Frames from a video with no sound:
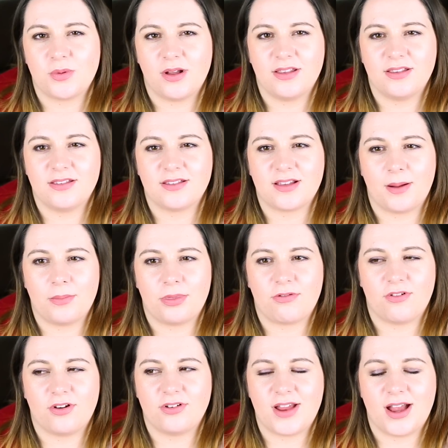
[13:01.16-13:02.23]
ones come
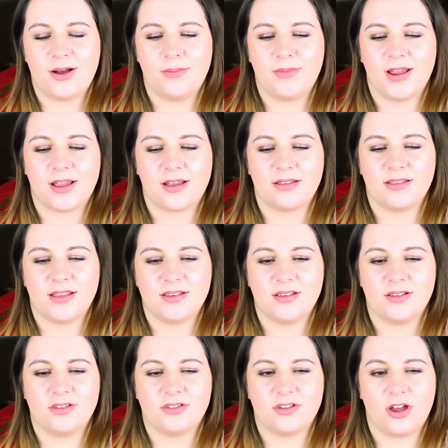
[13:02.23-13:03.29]
through now. I'm like, this
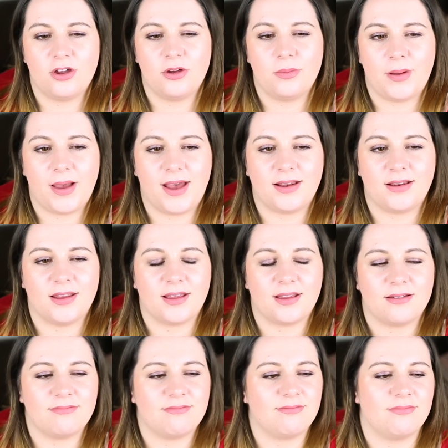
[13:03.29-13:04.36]
is so bad.
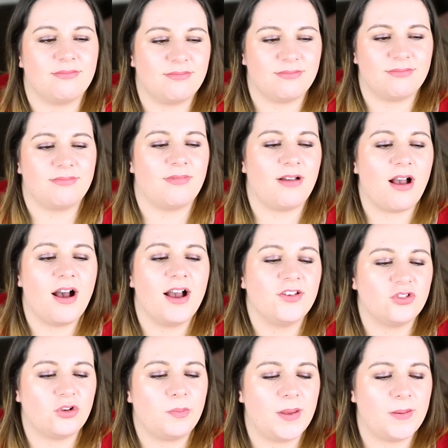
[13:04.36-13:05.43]
Like, I
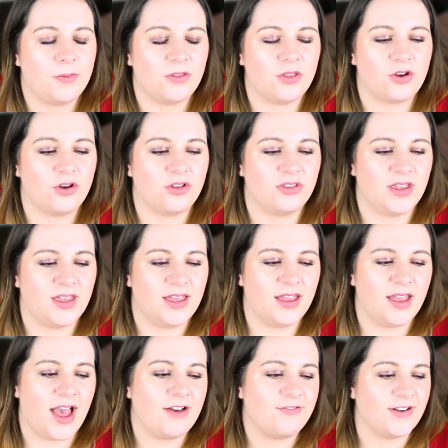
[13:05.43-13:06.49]
saw people that got
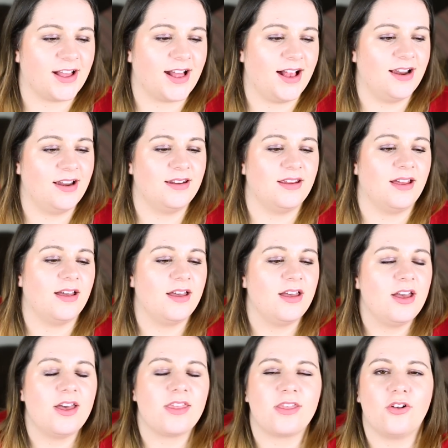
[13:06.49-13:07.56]
the advent calendar
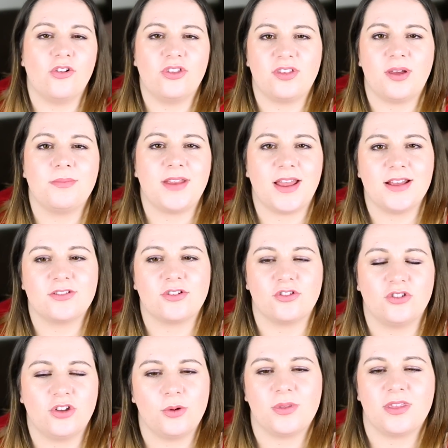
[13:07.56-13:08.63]
that on some days
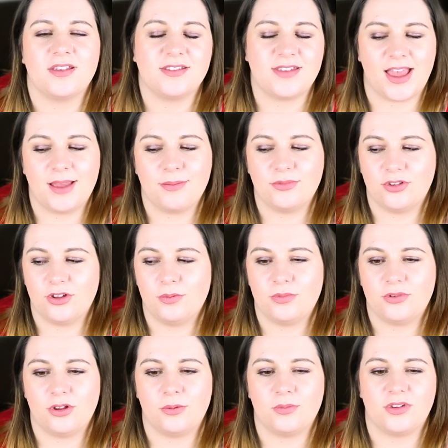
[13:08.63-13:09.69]
got two of the same Tsum
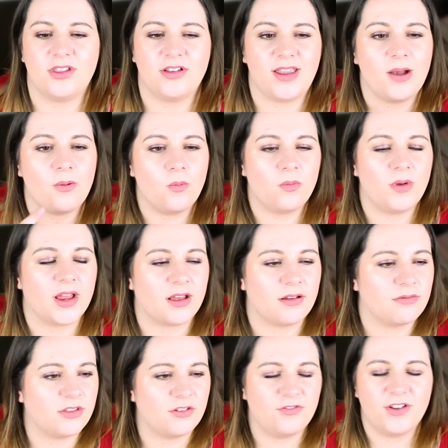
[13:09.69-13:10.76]
Tsum. So they get
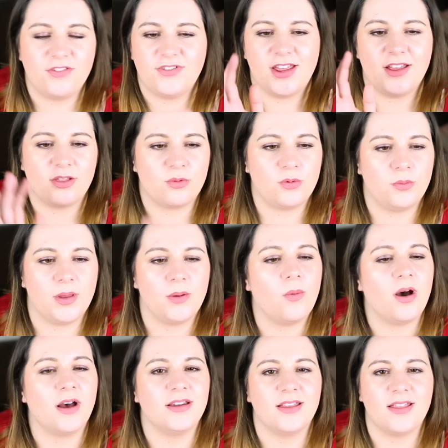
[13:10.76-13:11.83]
like the 15th would be
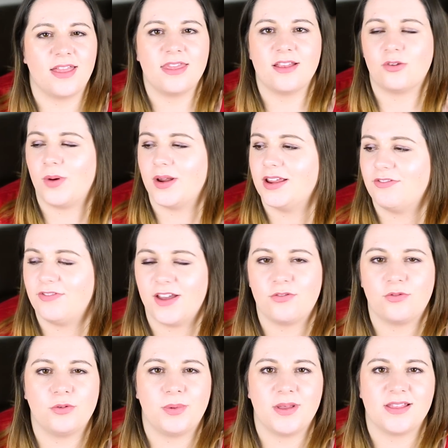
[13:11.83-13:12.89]
one and then the
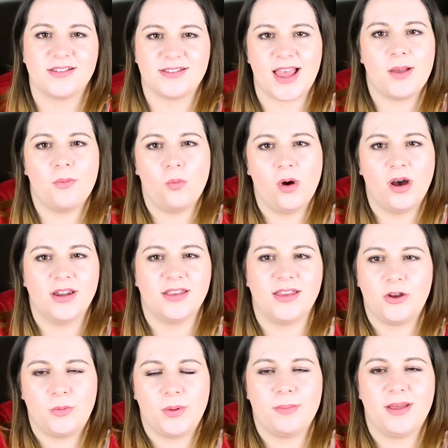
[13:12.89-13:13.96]
25th would be the same one and
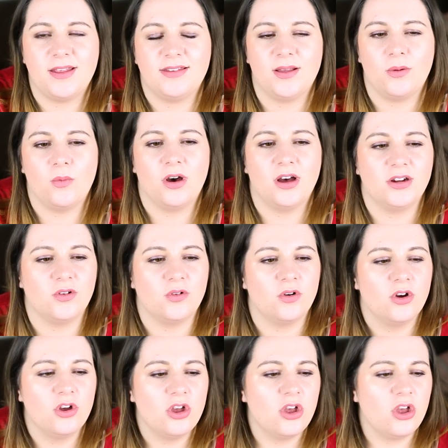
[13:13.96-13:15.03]
they'd be missing one or